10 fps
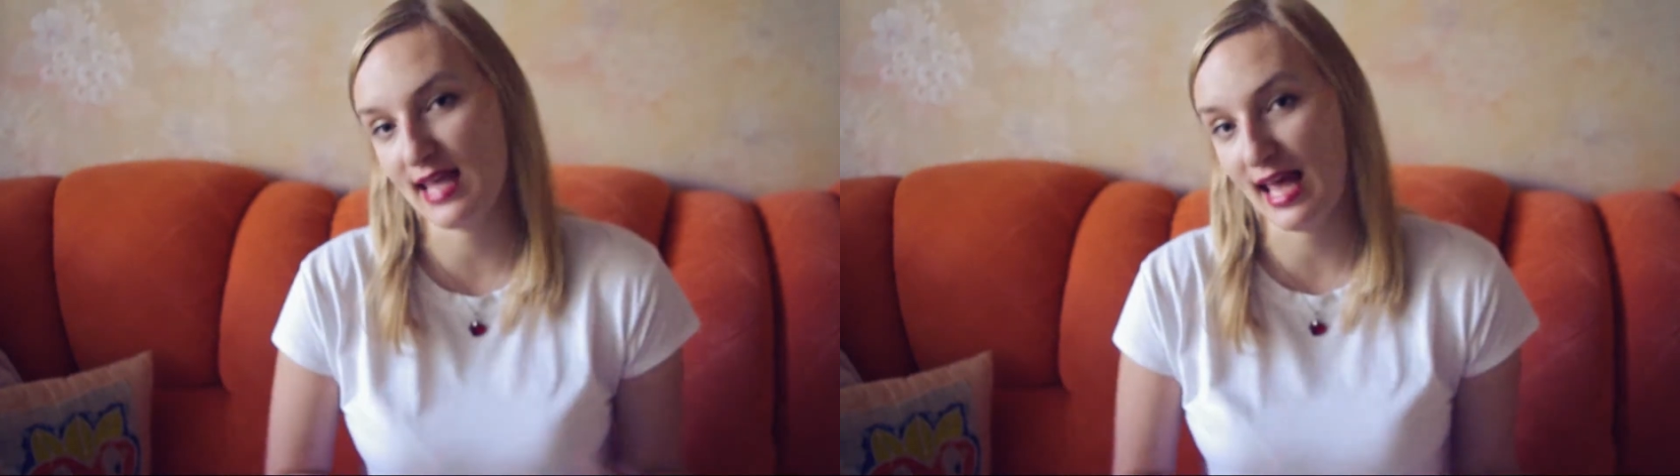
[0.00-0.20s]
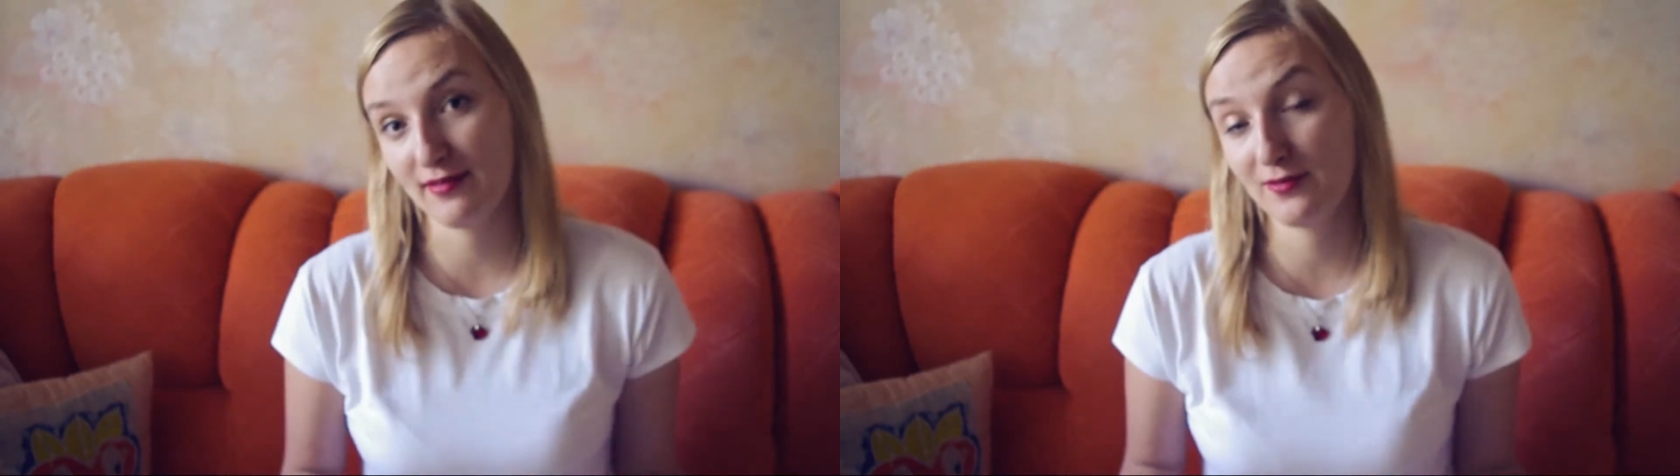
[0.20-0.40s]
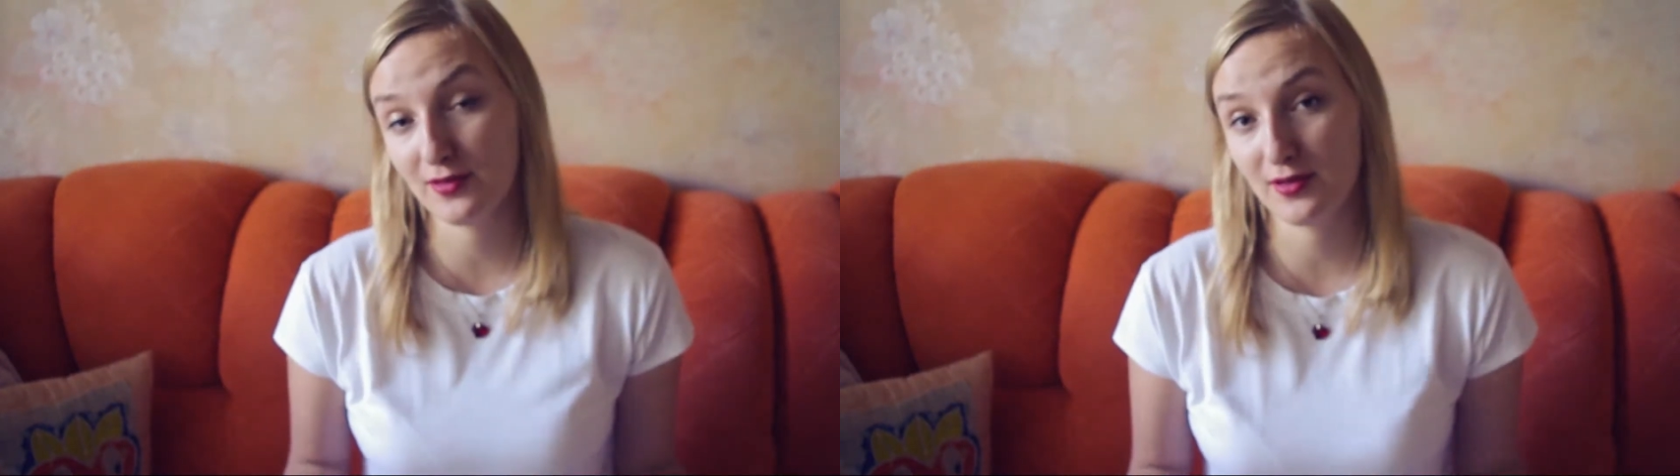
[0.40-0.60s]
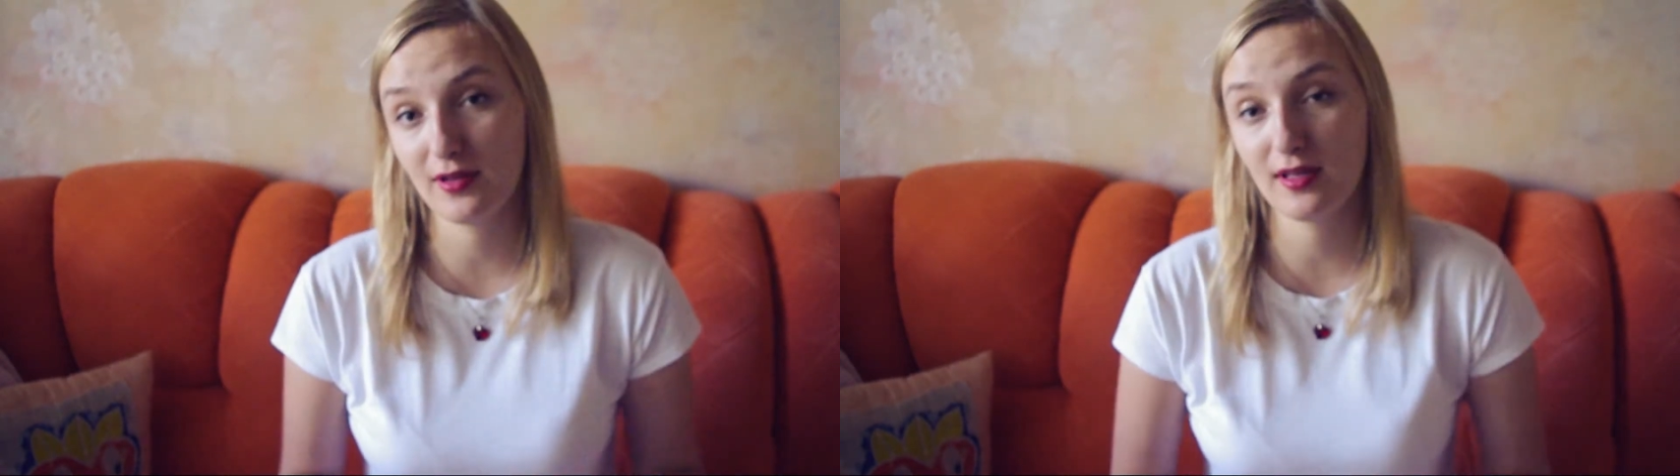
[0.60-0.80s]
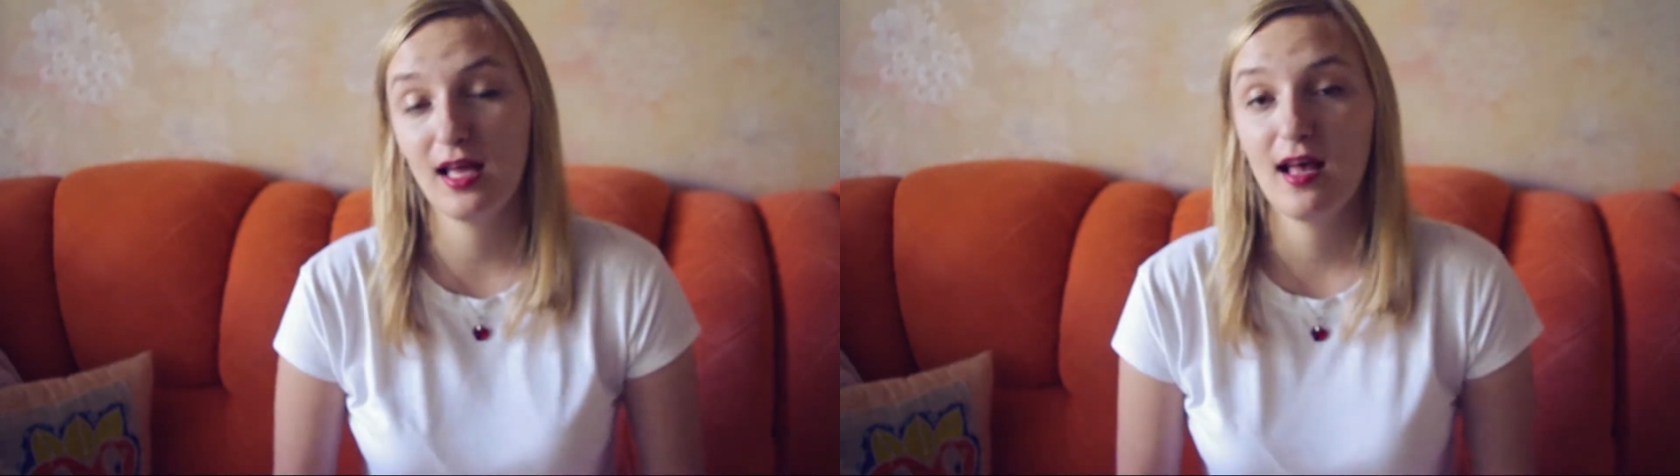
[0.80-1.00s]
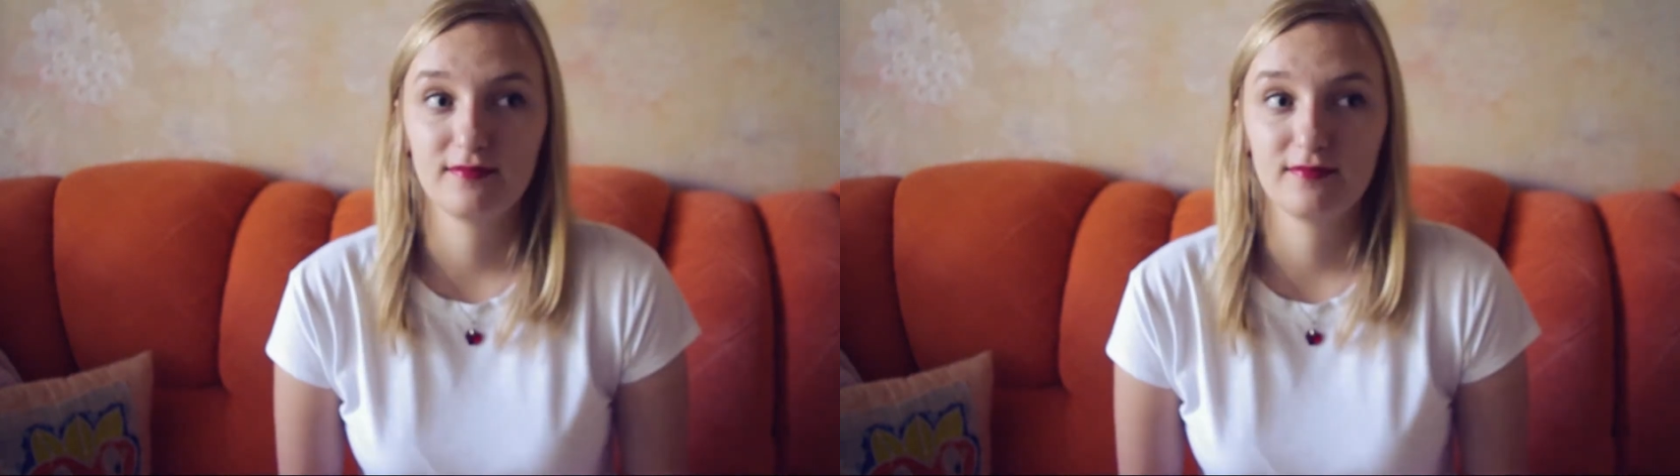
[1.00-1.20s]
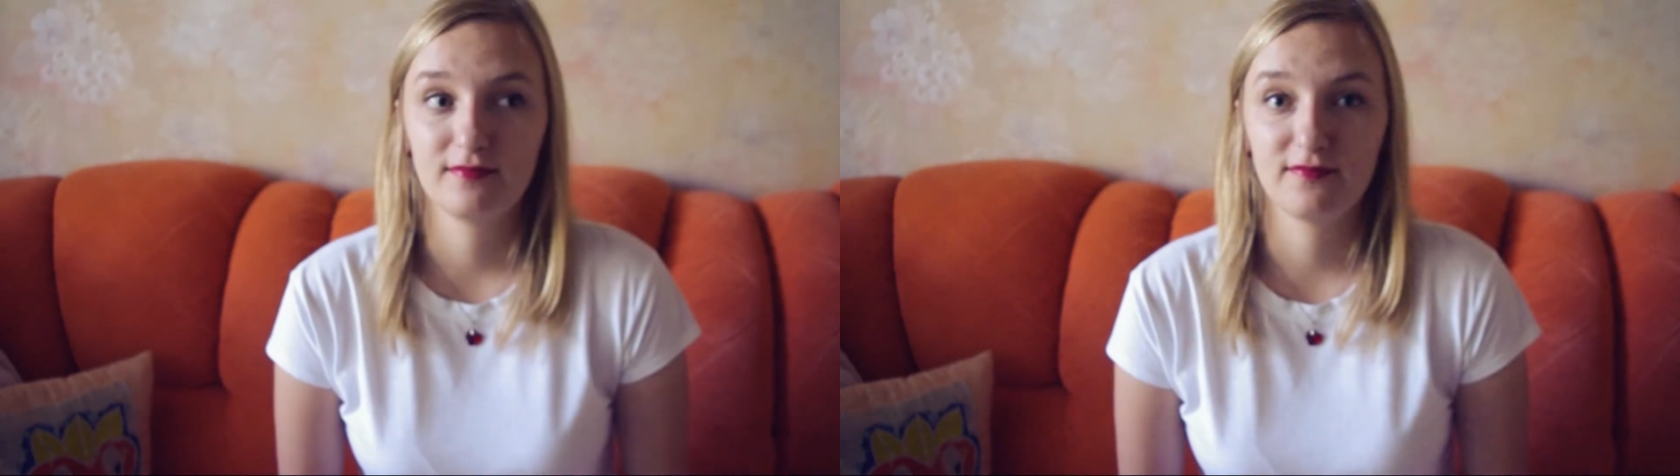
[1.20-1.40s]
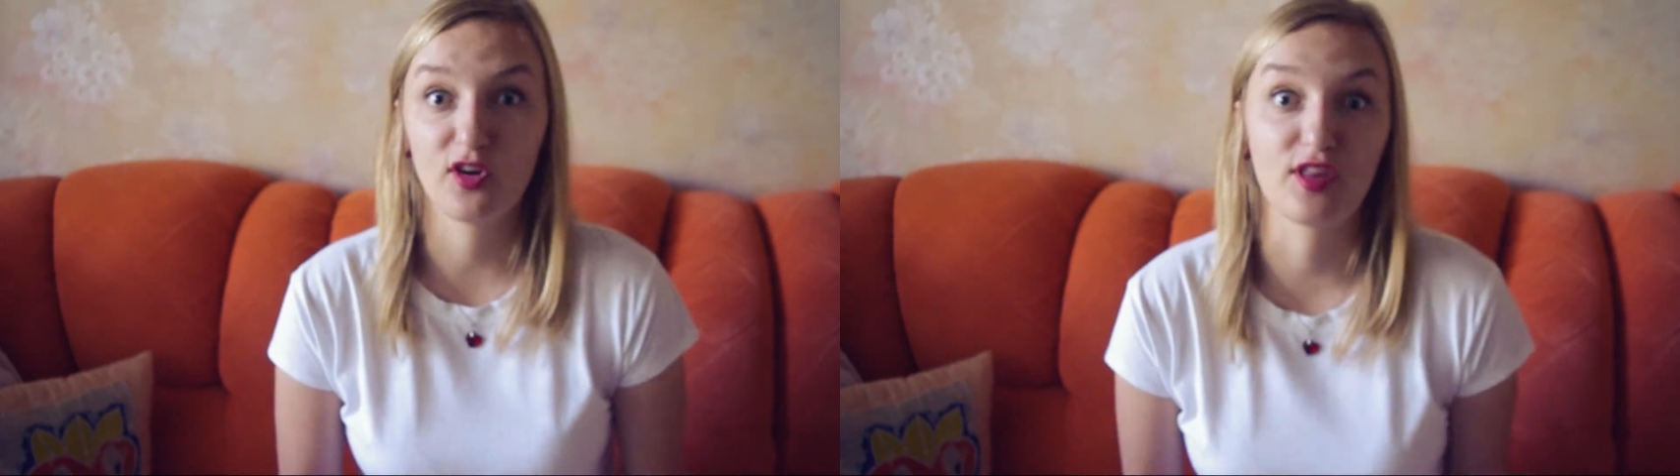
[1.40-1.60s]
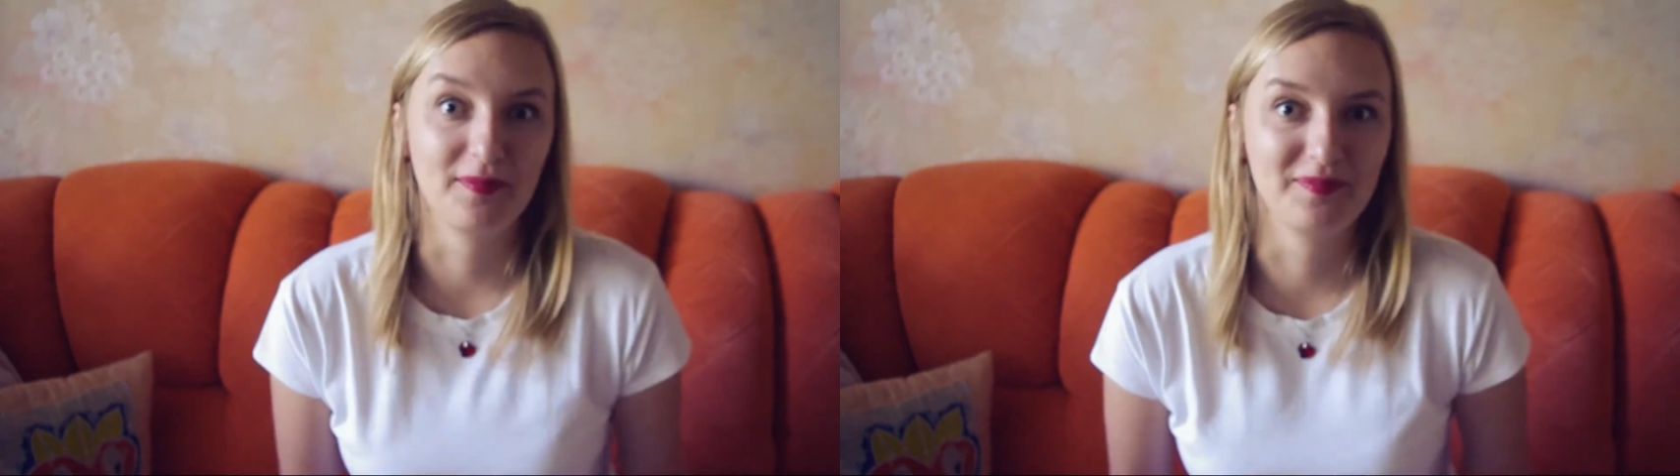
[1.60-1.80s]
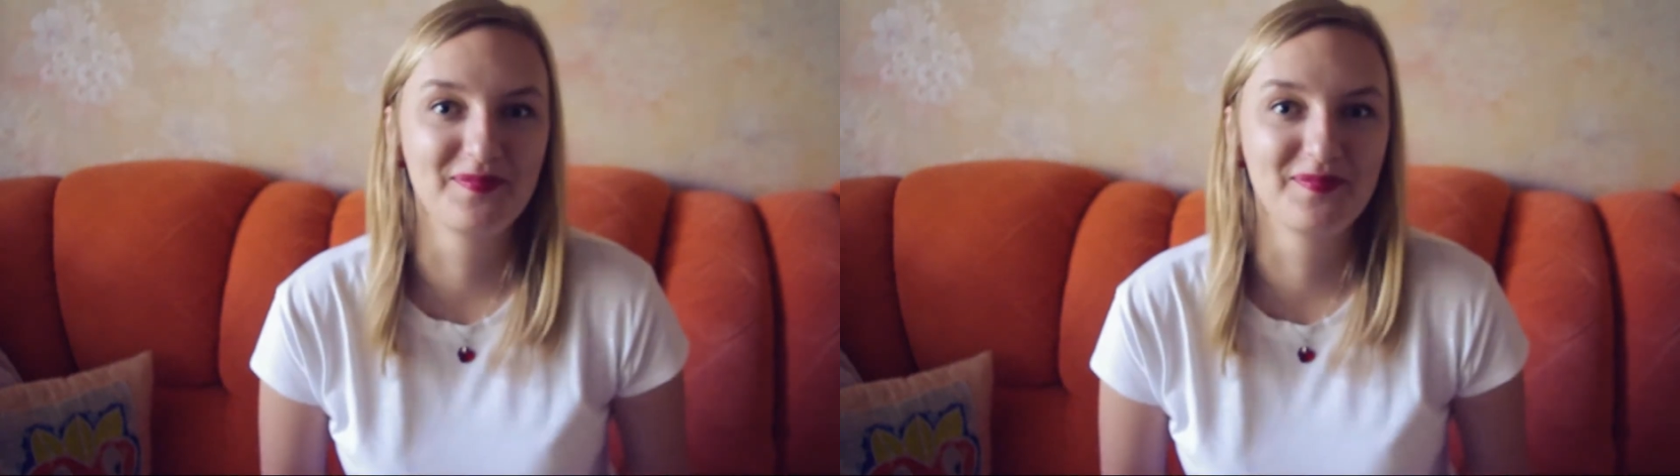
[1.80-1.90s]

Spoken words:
thankful for them.